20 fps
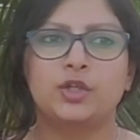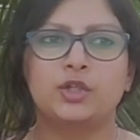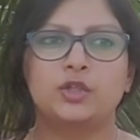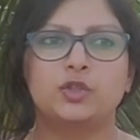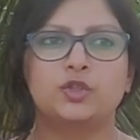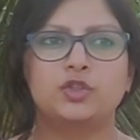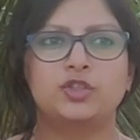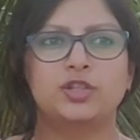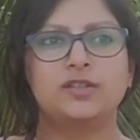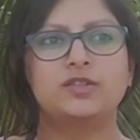
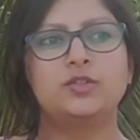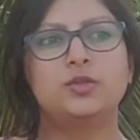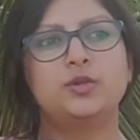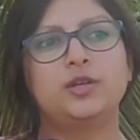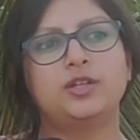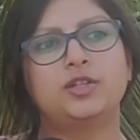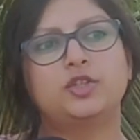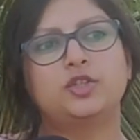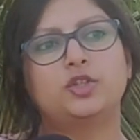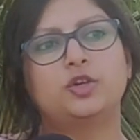So just to
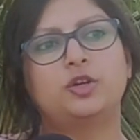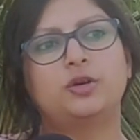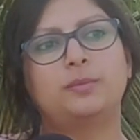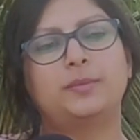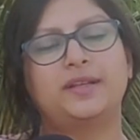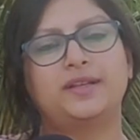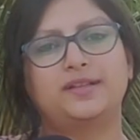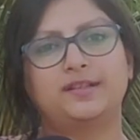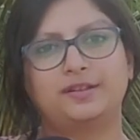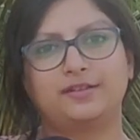ensure
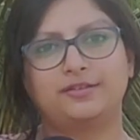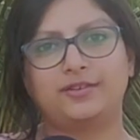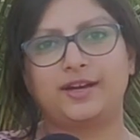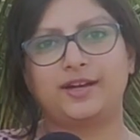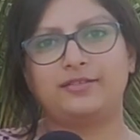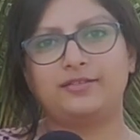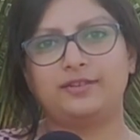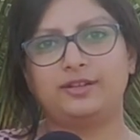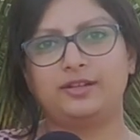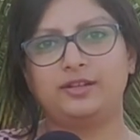my
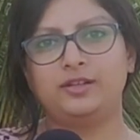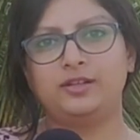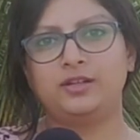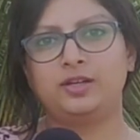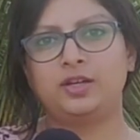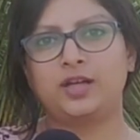survival,